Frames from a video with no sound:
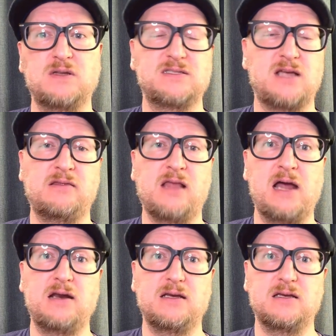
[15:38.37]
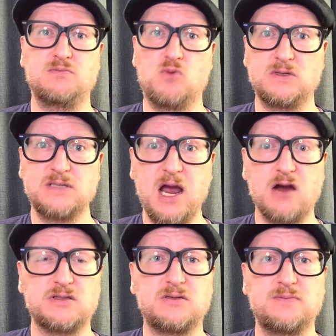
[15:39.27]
sunlight is more scarce.